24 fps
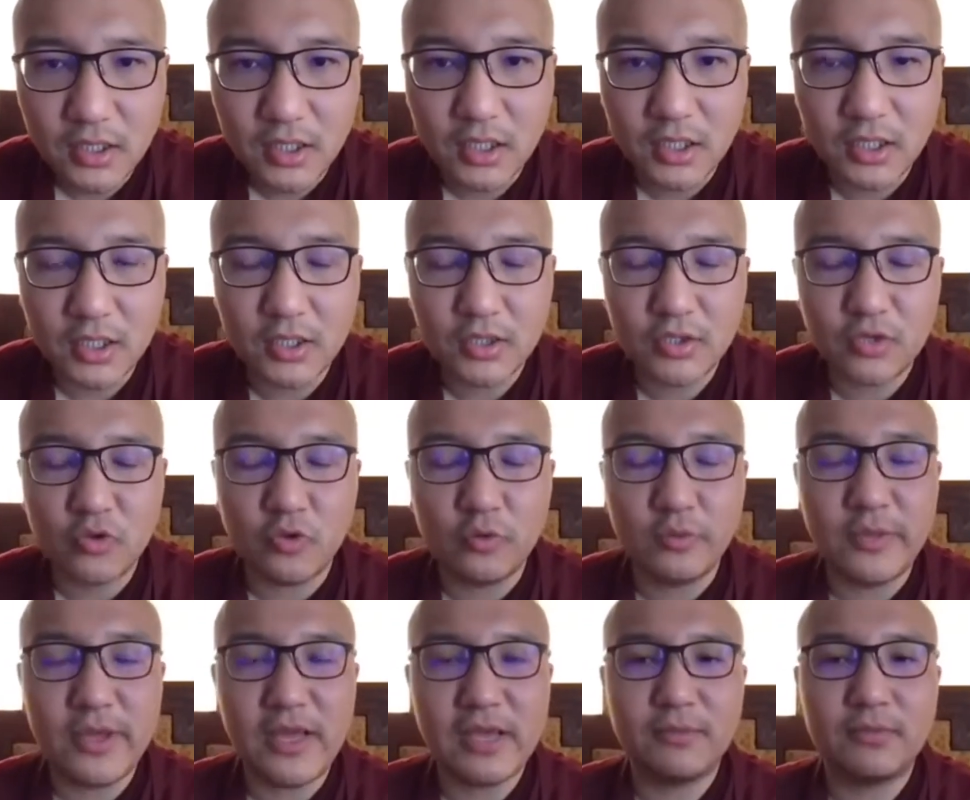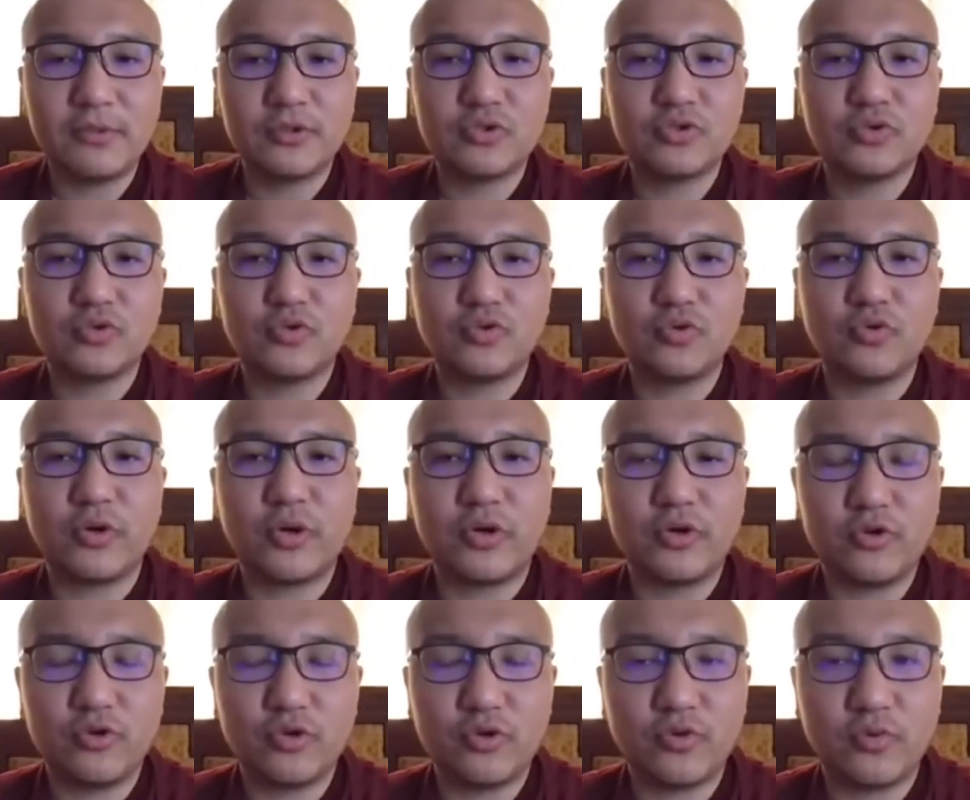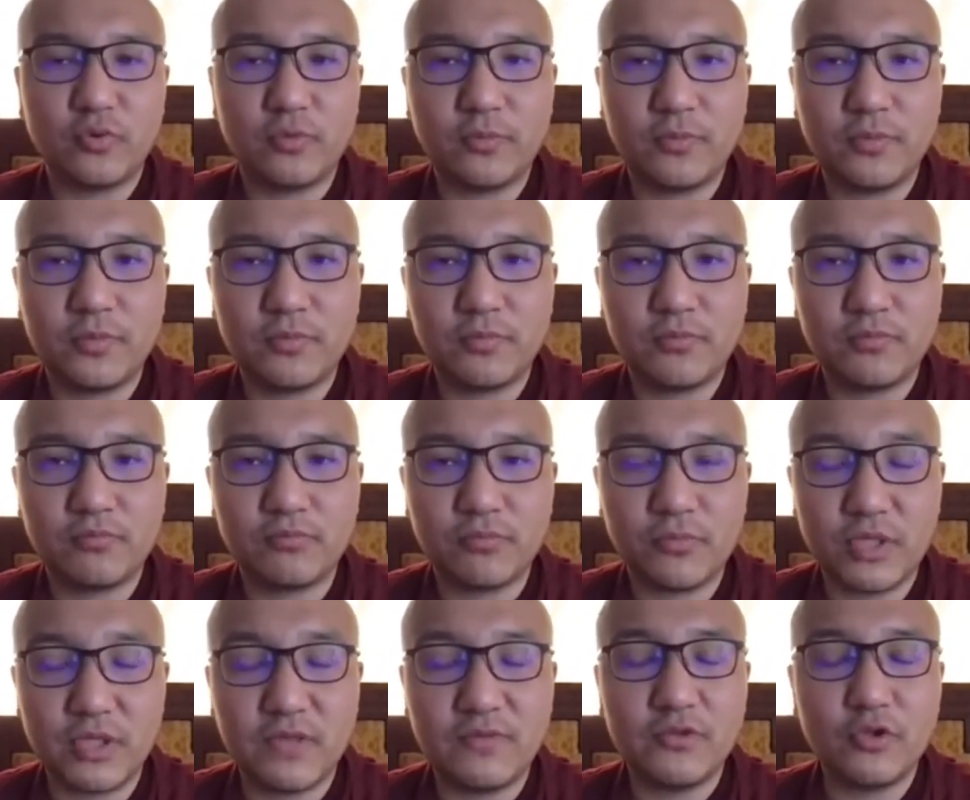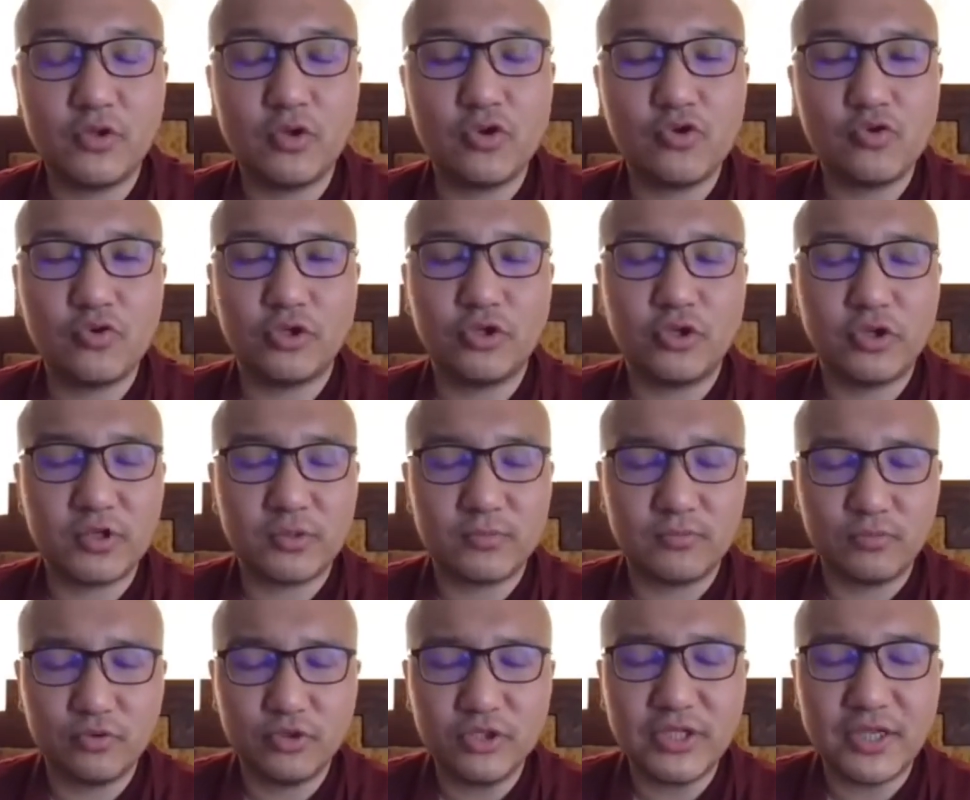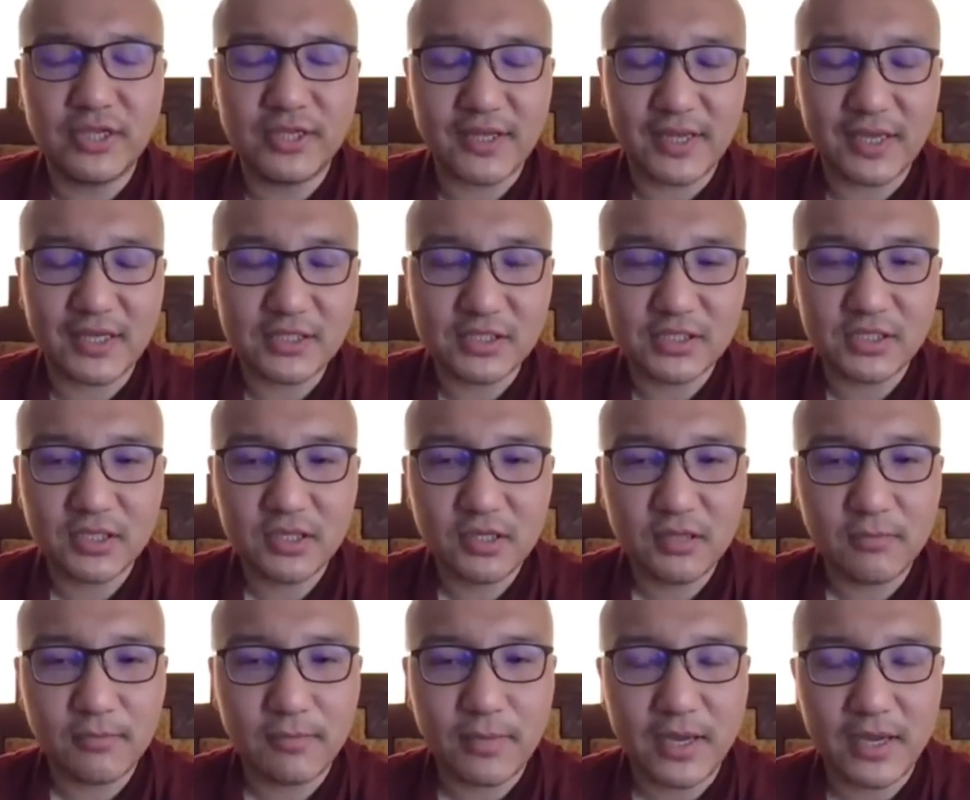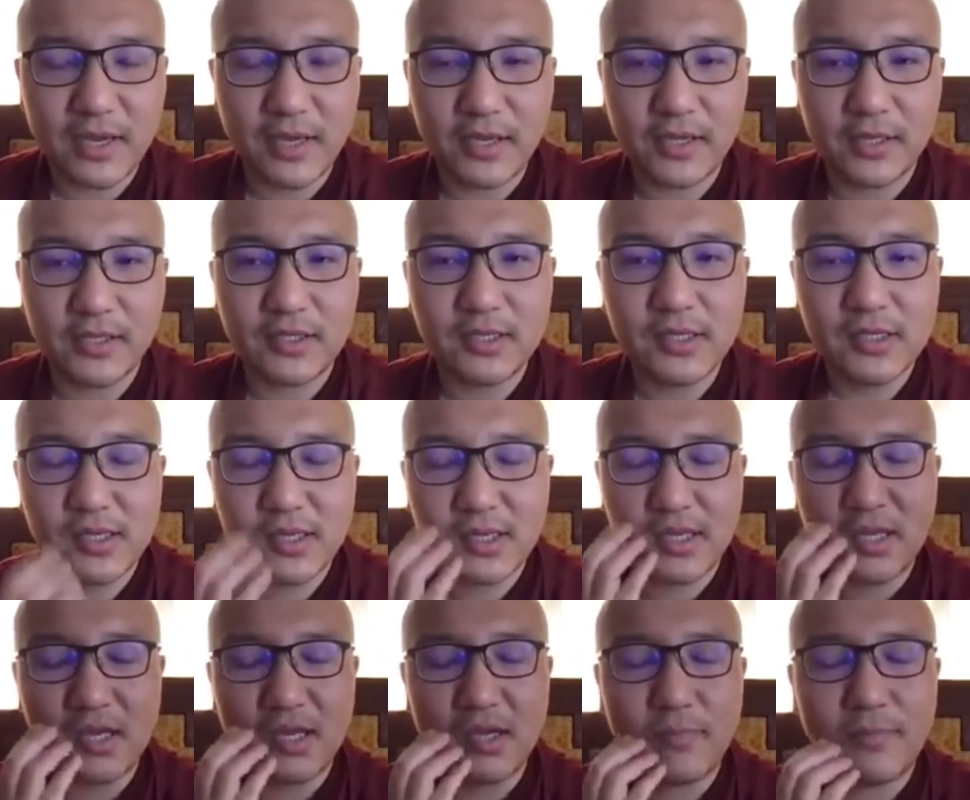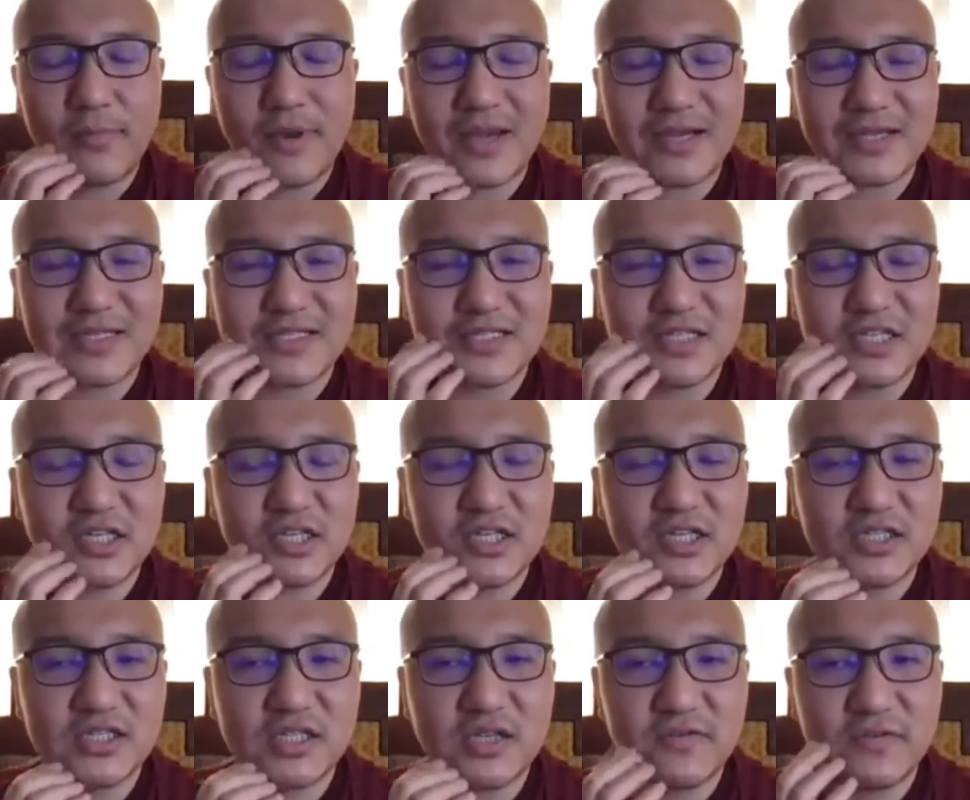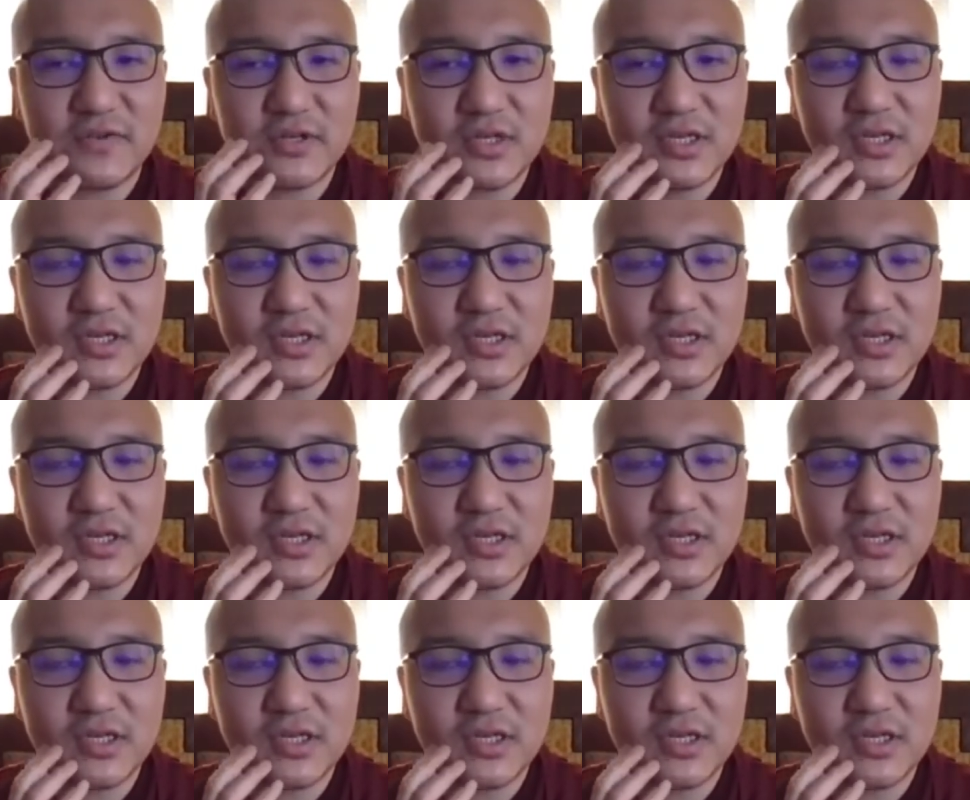You will be able to you are you, even though you are not a Buddha yet, by practicing the seven